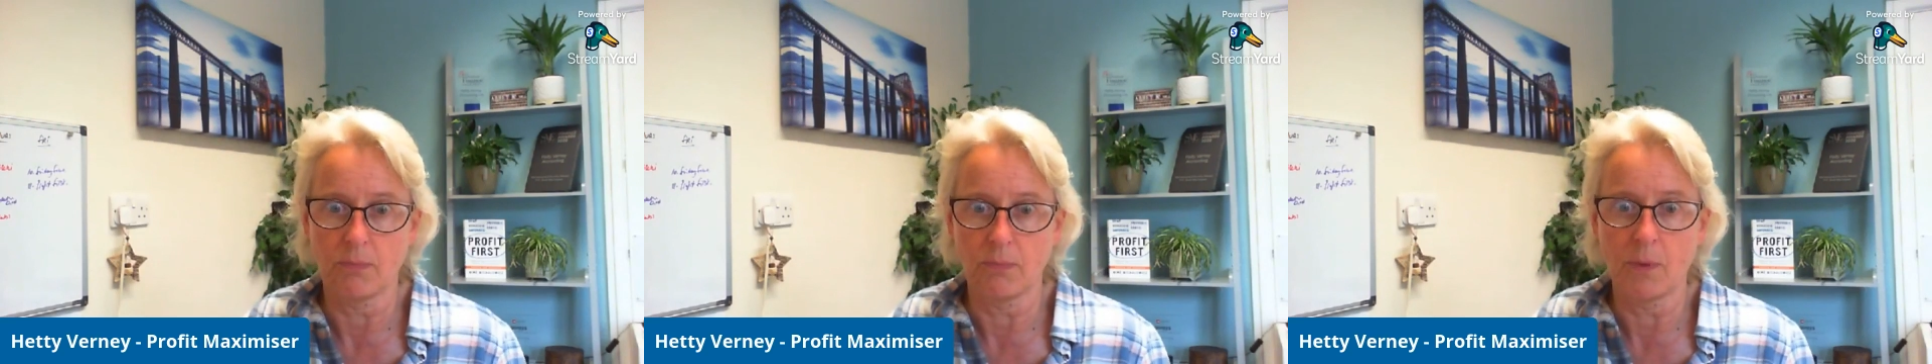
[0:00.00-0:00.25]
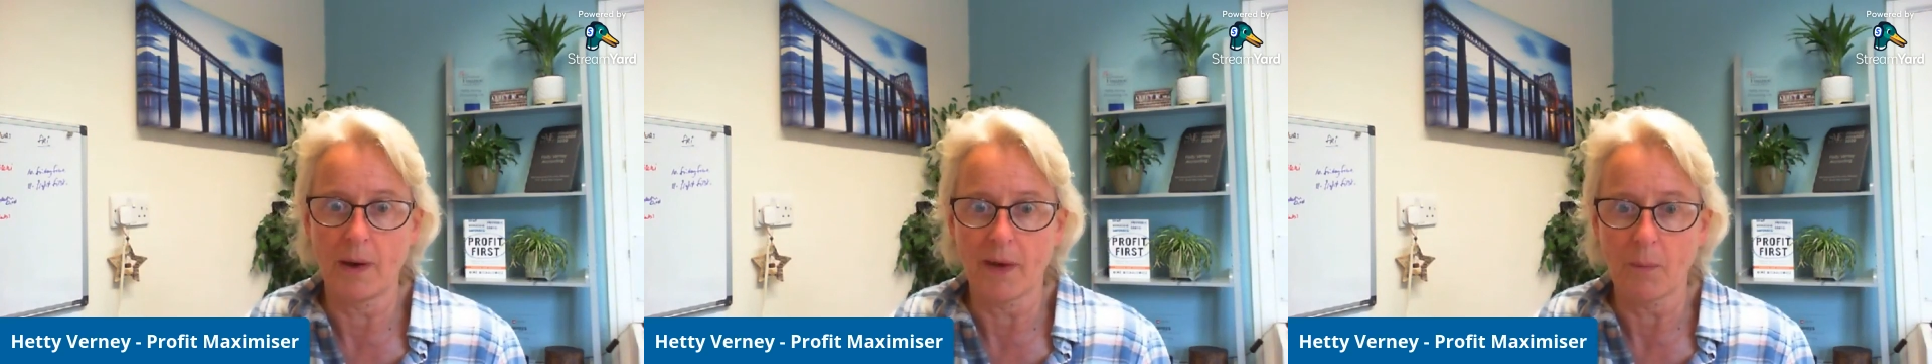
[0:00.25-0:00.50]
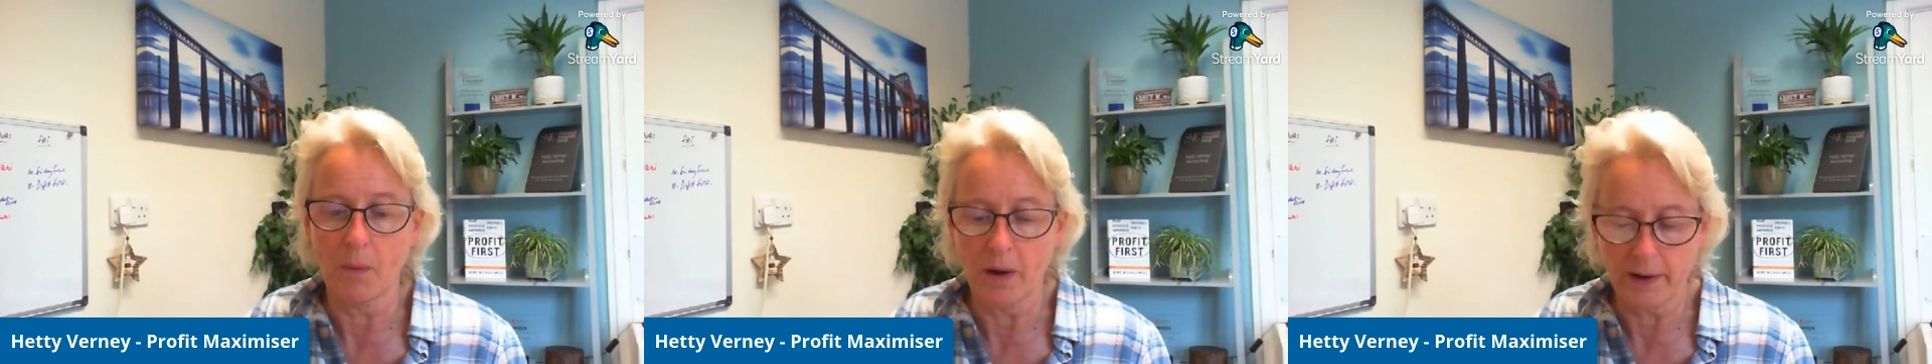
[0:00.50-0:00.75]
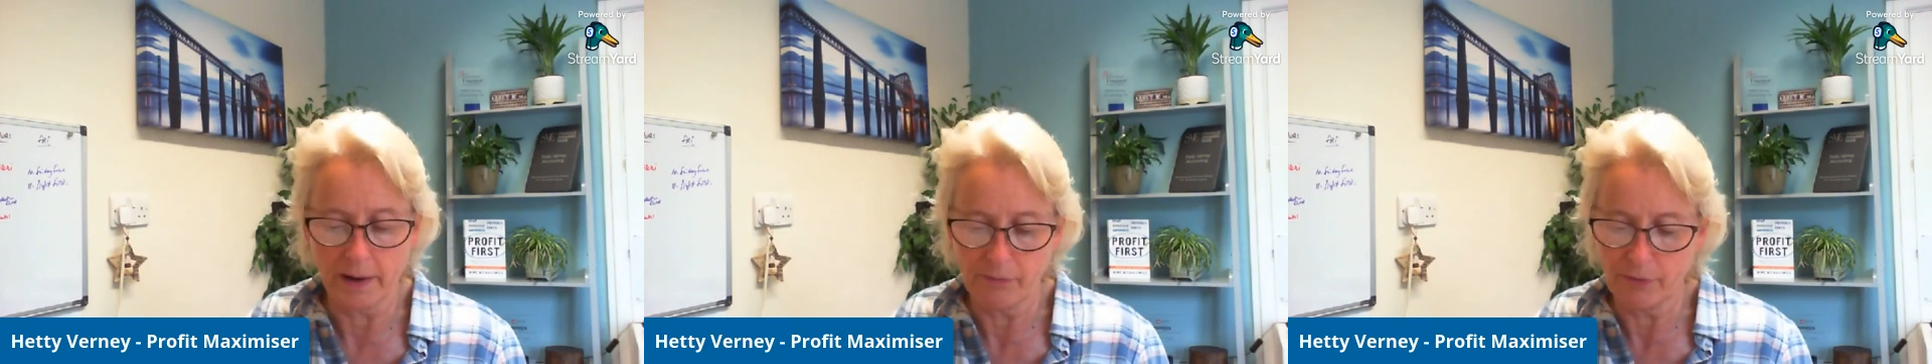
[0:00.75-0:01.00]
where they're
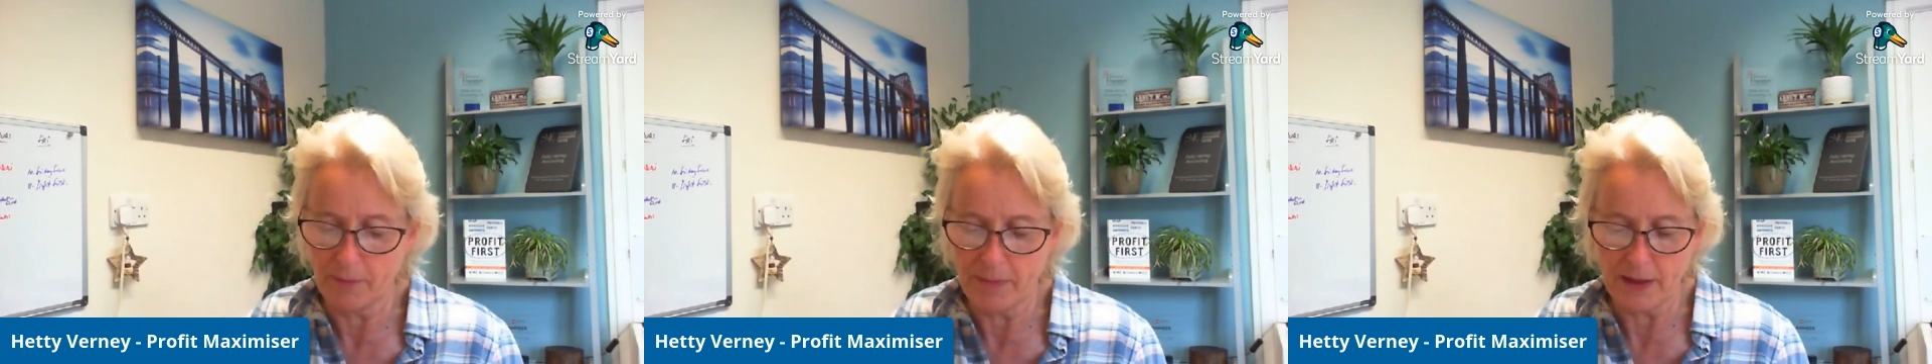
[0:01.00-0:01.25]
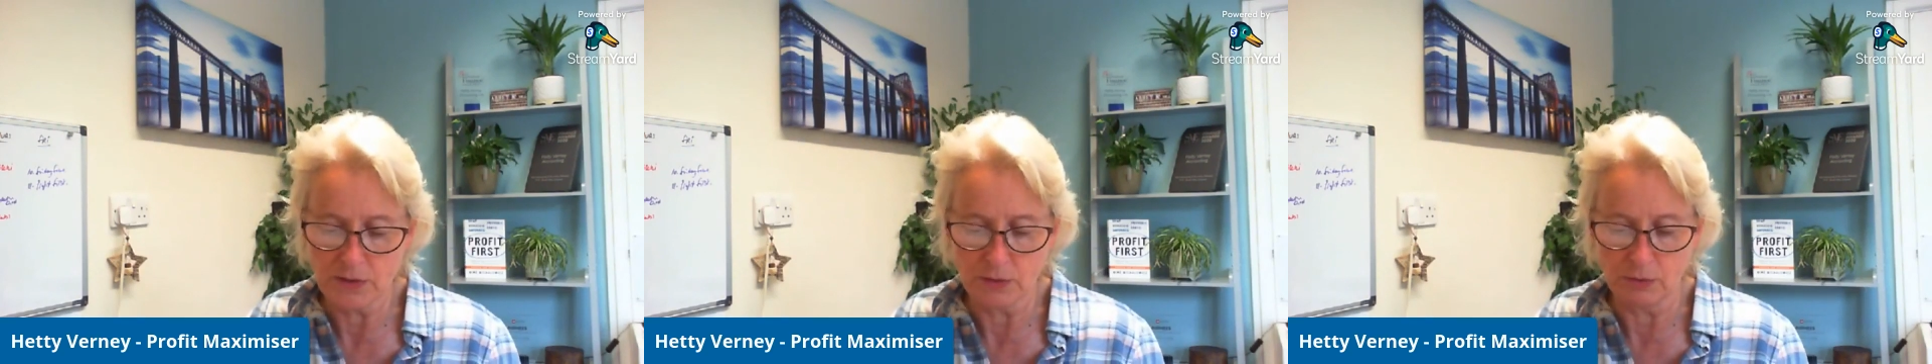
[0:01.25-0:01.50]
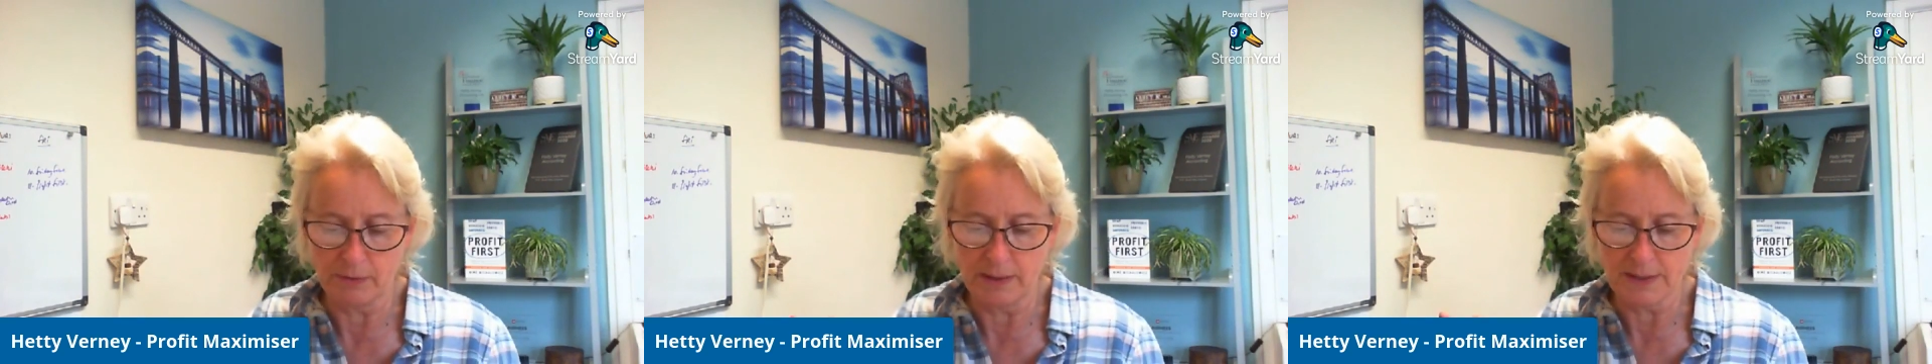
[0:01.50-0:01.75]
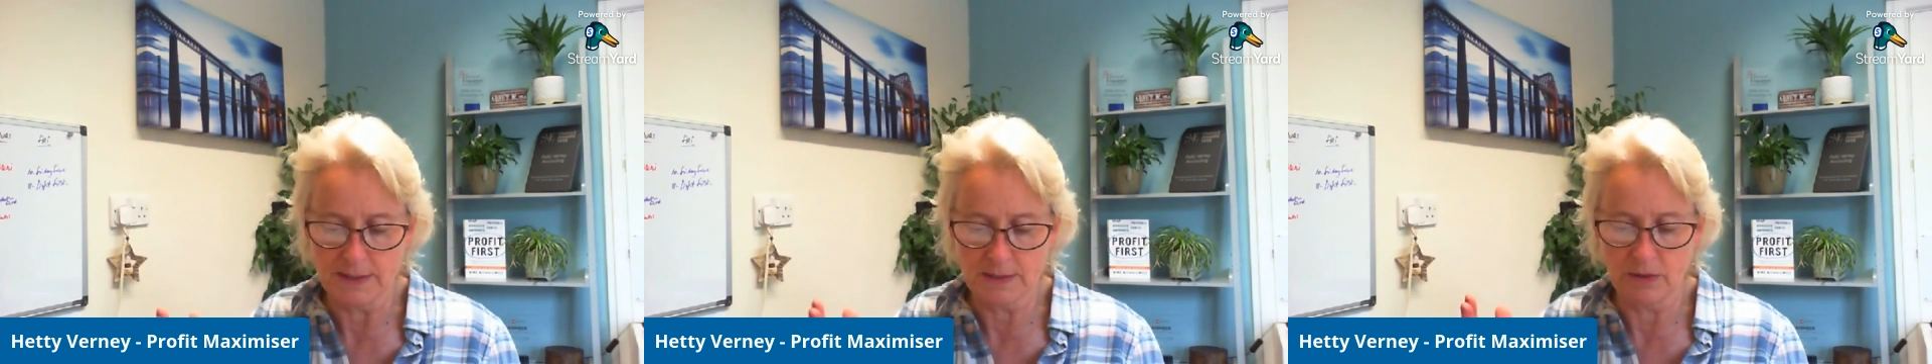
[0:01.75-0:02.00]
working from and that's all there
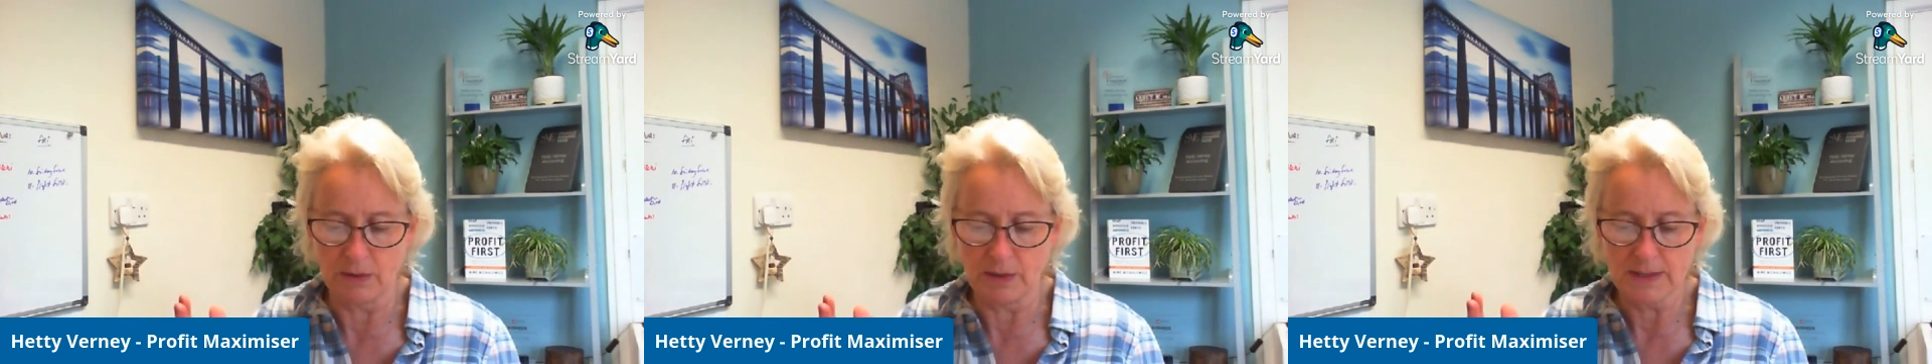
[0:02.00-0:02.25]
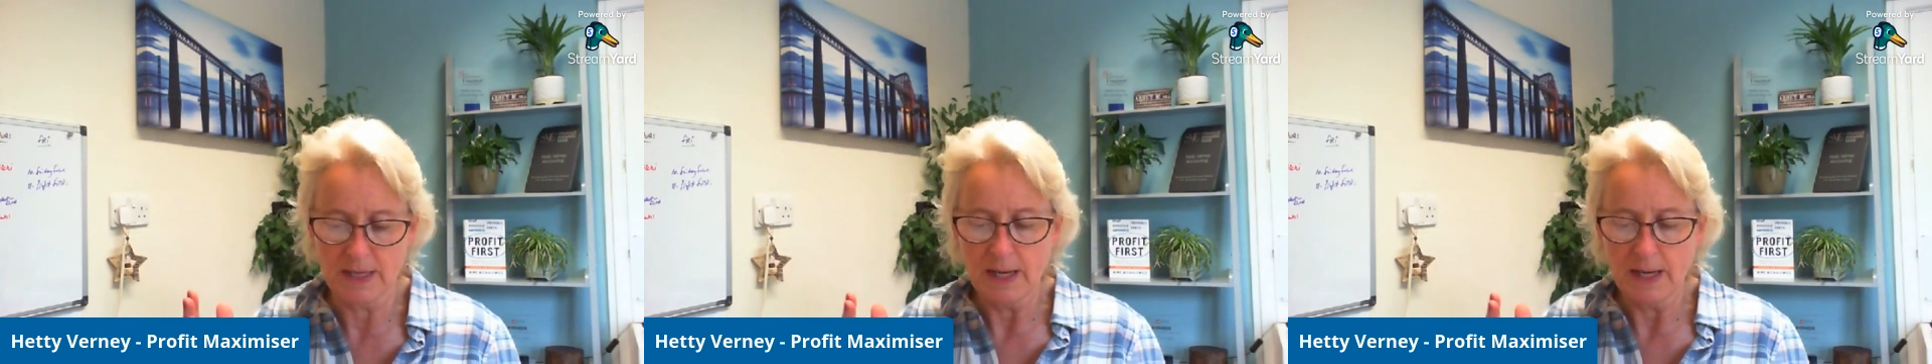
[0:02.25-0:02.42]
is to it.